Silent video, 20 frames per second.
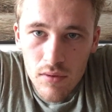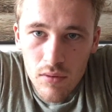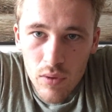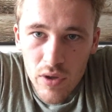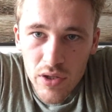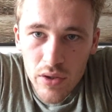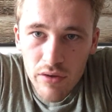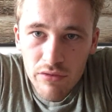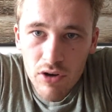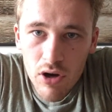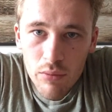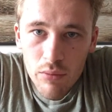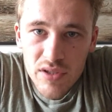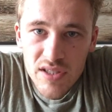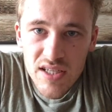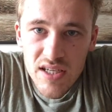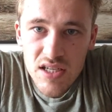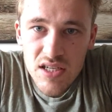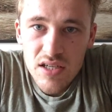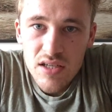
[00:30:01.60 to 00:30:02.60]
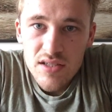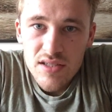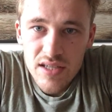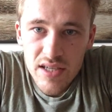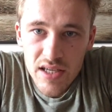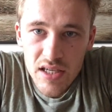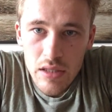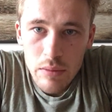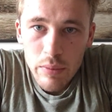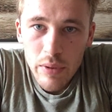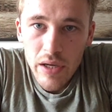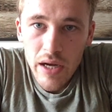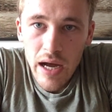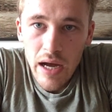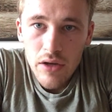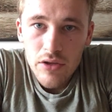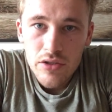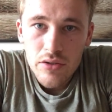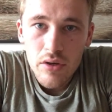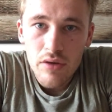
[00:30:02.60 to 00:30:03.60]
When you have competition as a keeper,
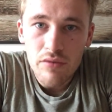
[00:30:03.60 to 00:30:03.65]
how do